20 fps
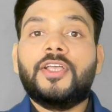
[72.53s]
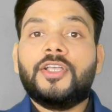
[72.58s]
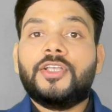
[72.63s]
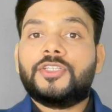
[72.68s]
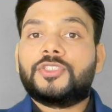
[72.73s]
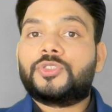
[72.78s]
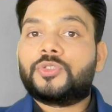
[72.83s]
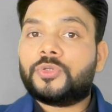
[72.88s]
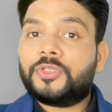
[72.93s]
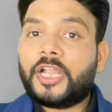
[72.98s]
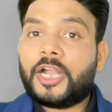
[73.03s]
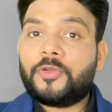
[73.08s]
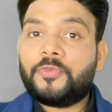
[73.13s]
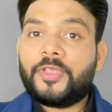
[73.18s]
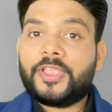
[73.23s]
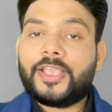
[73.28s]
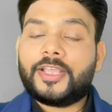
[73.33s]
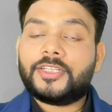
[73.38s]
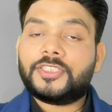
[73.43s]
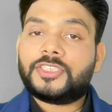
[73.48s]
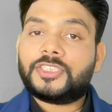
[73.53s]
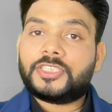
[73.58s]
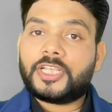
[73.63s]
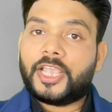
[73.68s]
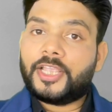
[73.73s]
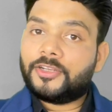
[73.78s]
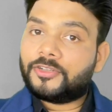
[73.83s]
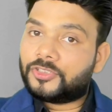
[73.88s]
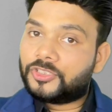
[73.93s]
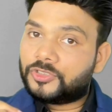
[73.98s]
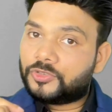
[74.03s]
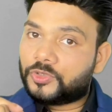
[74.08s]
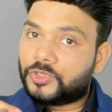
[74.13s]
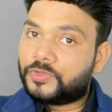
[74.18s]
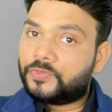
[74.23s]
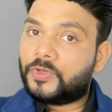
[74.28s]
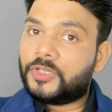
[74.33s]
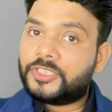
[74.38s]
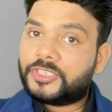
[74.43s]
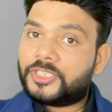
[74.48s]
so that we can stay in
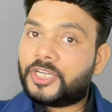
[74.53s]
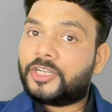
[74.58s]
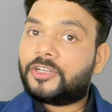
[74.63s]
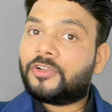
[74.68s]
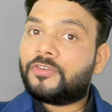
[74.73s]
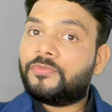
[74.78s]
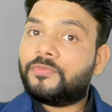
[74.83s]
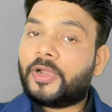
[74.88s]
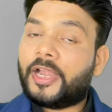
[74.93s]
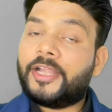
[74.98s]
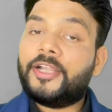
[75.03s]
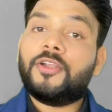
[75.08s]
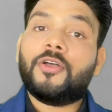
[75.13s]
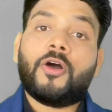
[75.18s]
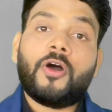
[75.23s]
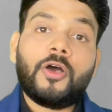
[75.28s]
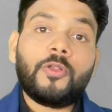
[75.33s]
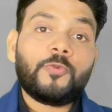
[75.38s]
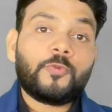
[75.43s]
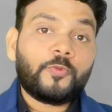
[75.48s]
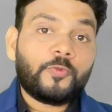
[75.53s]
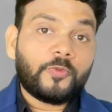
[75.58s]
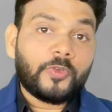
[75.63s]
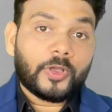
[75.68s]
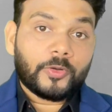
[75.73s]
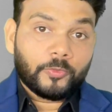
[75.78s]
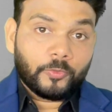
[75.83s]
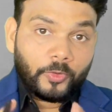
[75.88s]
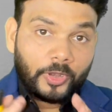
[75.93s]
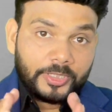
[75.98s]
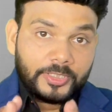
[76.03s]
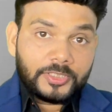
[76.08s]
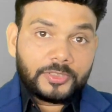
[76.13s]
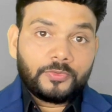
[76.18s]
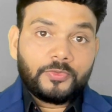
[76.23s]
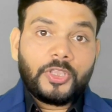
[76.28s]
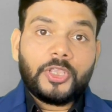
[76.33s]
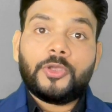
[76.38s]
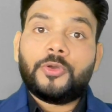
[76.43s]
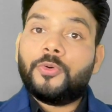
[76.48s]
resourceful state of mind, or once
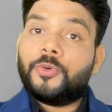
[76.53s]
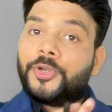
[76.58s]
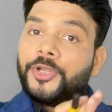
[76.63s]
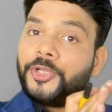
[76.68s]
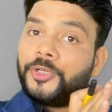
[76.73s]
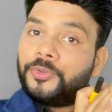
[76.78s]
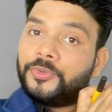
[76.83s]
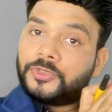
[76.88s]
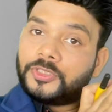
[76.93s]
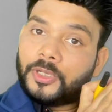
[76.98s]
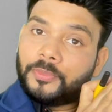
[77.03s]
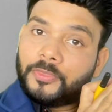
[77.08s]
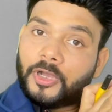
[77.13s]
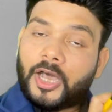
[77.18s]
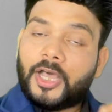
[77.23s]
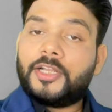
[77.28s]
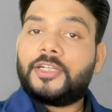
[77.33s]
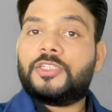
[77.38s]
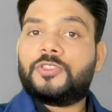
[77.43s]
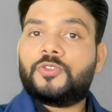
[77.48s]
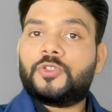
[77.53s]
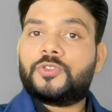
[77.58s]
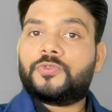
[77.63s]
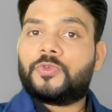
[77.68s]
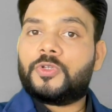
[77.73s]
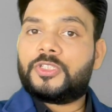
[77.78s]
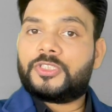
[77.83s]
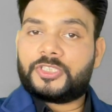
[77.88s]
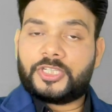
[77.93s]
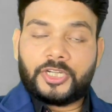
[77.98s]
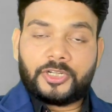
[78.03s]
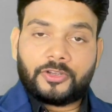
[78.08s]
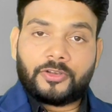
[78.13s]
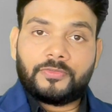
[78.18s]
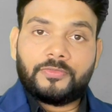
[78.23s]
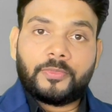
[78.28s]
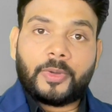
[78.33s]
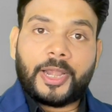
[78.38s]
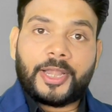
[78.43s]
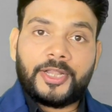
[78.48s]
we go into some unresourceful state
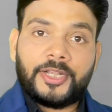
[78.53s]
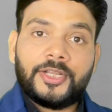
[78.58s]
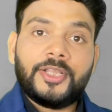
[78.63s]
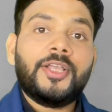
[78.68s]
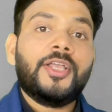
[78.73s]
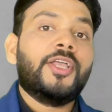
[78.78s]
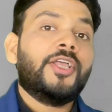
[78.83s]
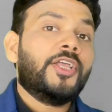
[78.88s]
of mind